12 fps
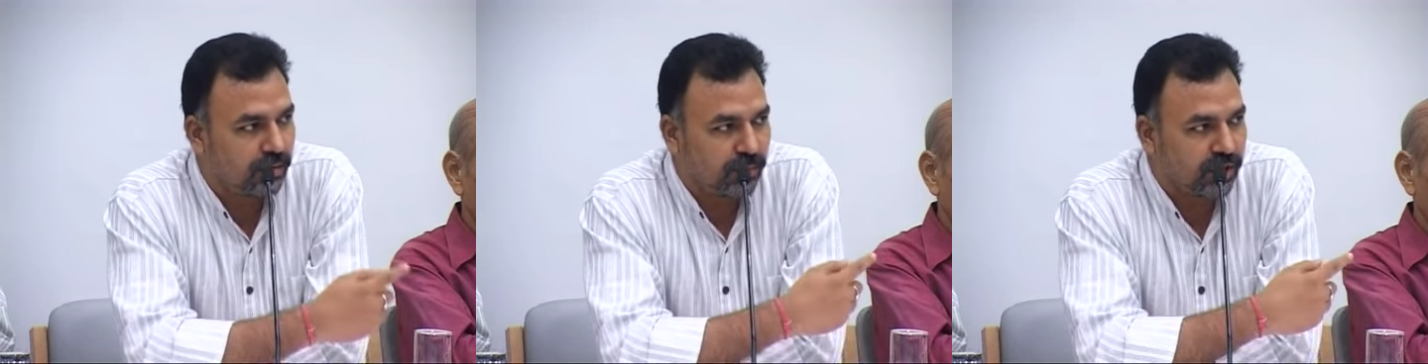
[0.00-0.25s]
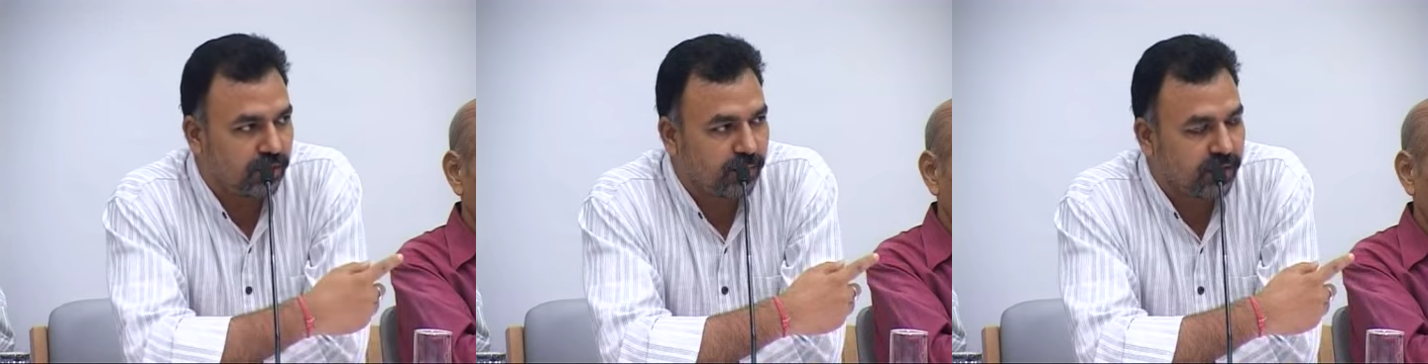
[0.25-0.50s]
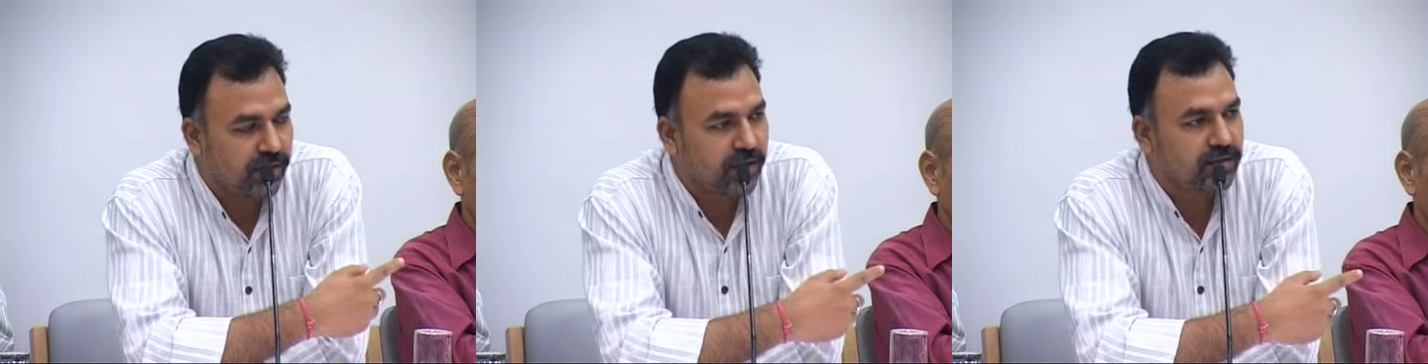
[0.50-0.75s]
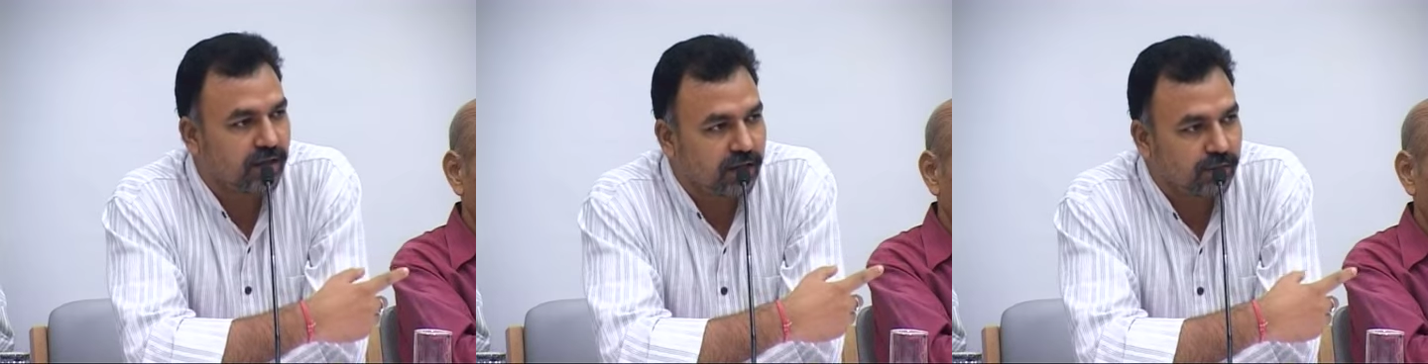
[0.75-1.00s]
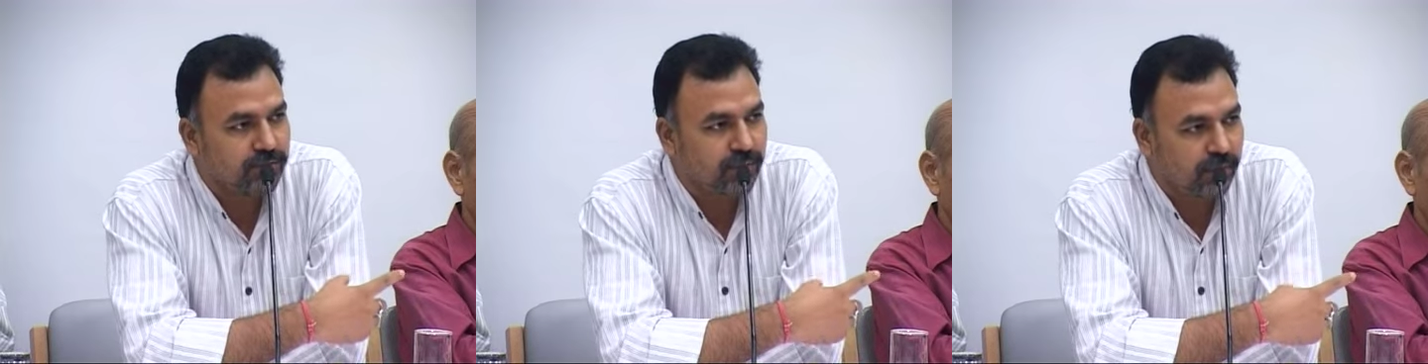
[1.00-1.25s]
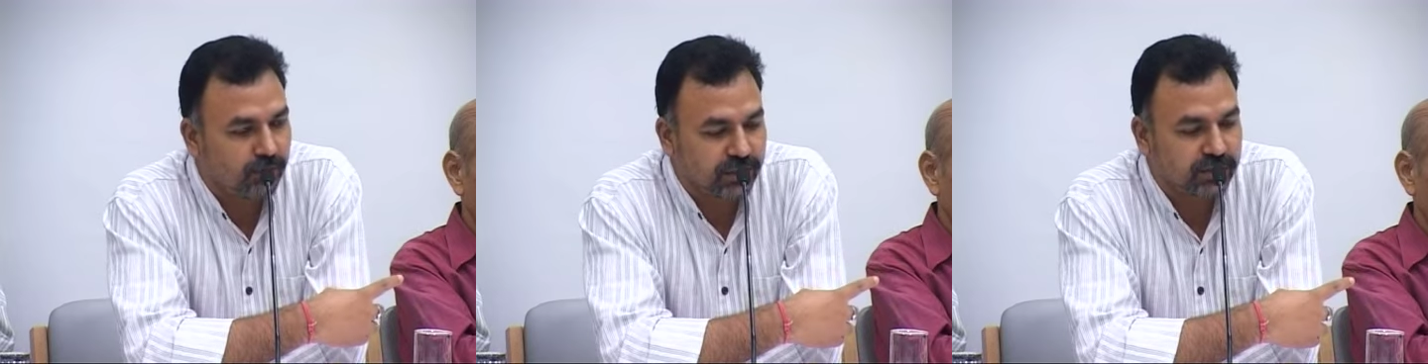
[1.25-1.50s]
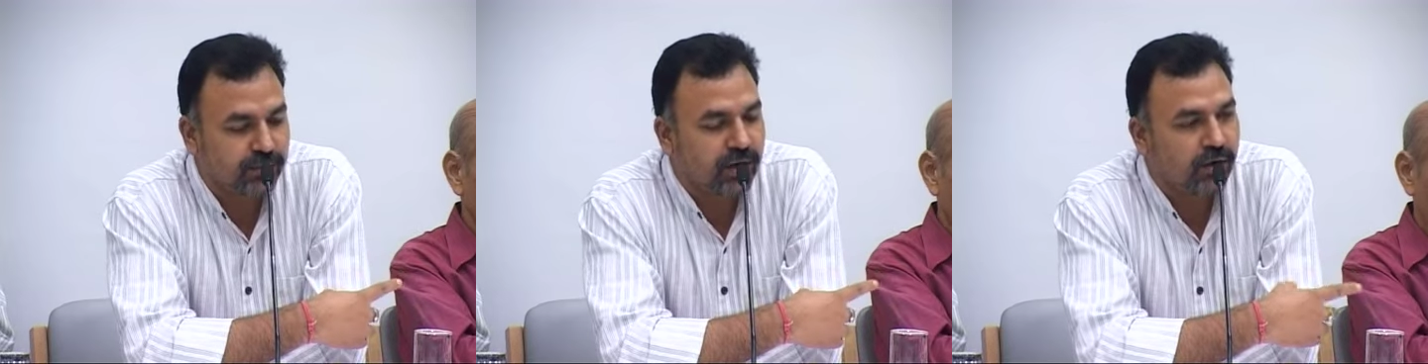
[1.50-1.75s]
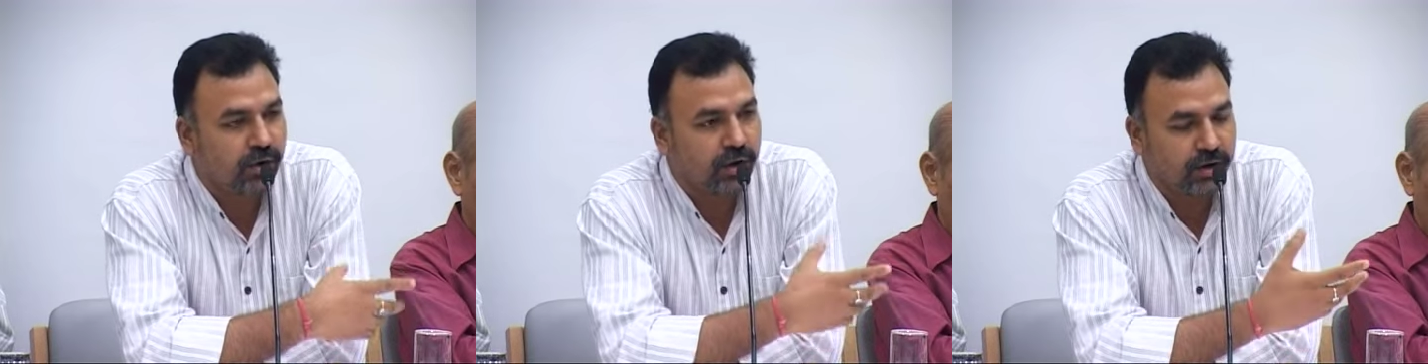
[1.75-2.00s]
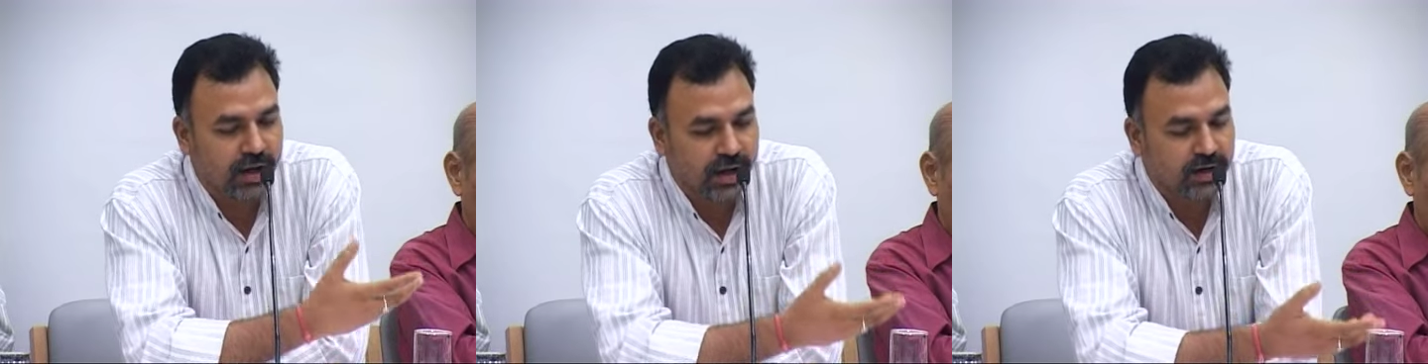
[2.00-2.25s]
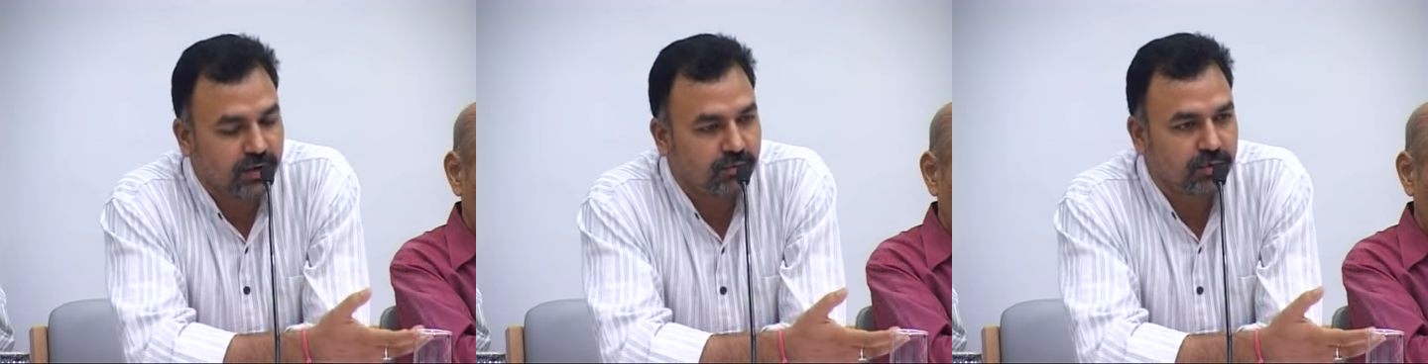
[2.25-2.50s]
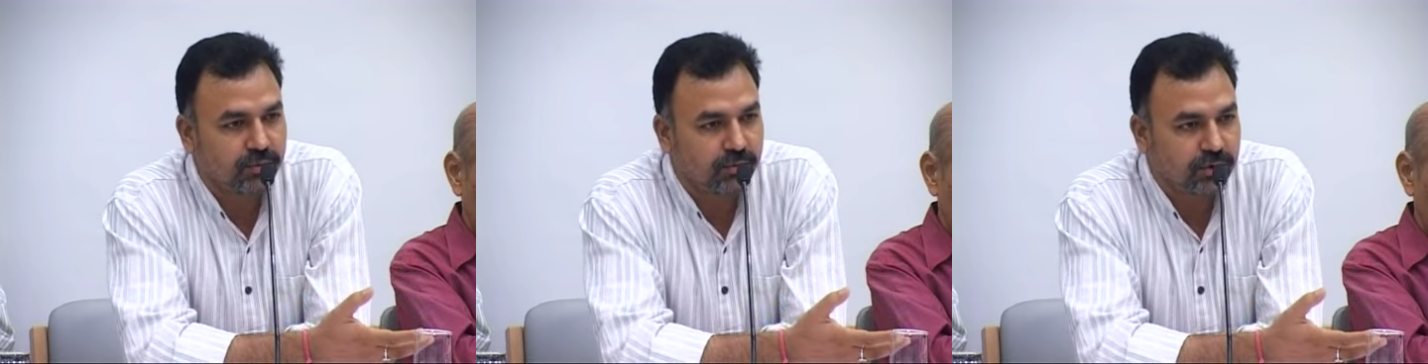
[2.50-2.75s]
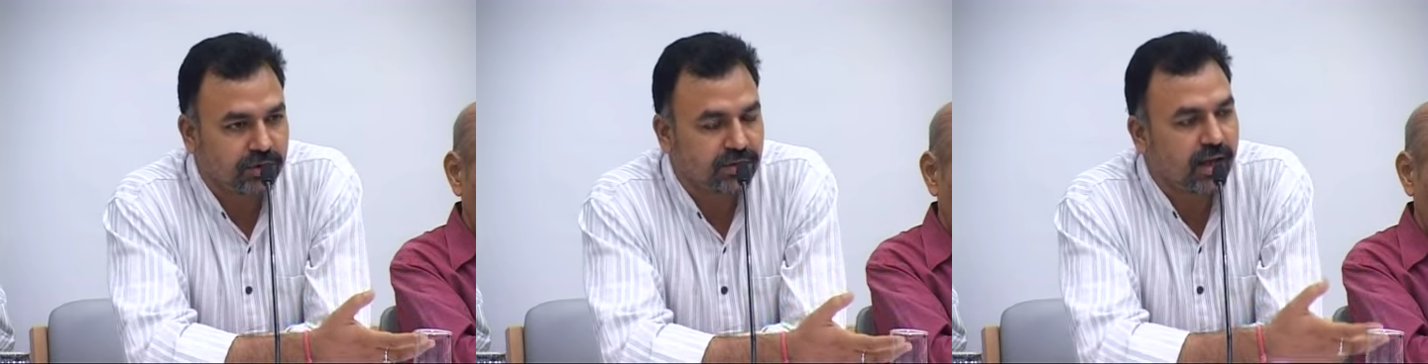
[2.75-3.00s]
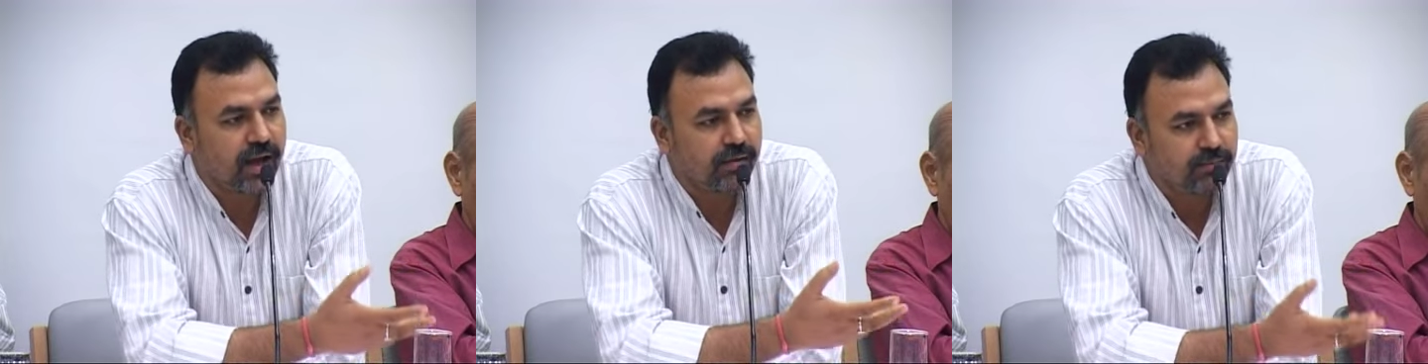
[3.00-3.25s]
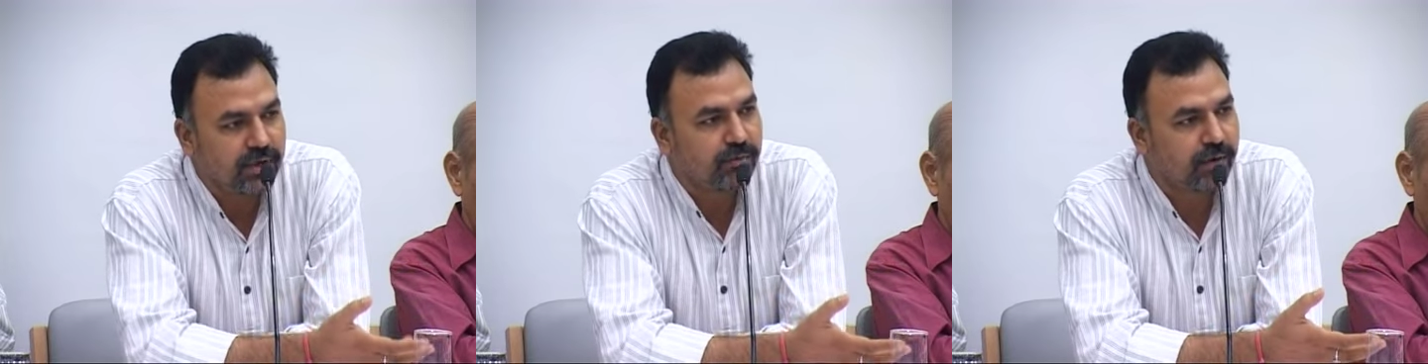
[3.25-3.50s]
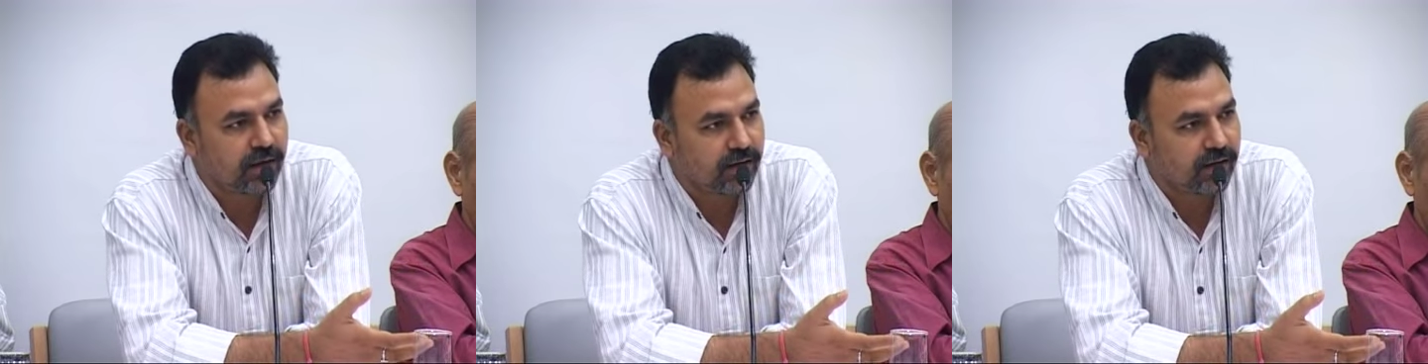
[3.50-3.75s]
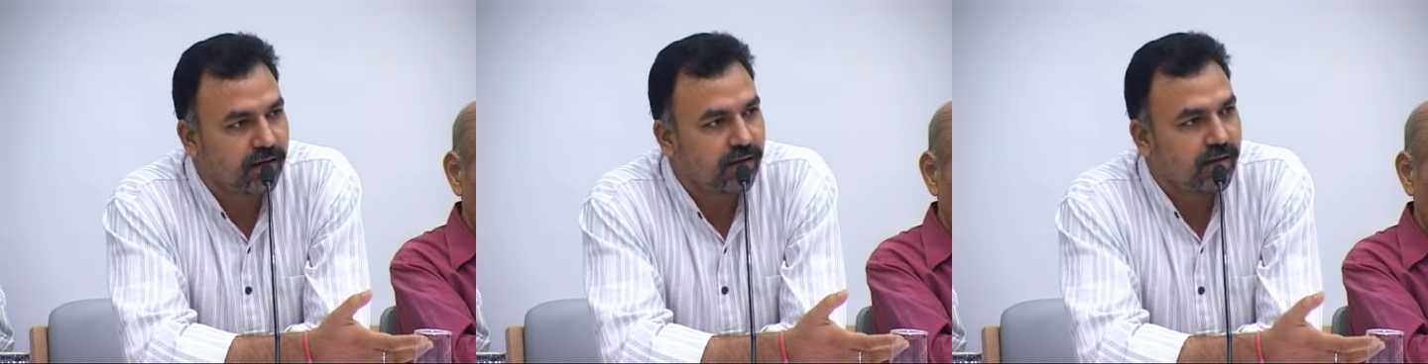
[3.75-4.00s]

Bandhapadhyay sir comes from West Bengal, I come from Orissa, everywhere.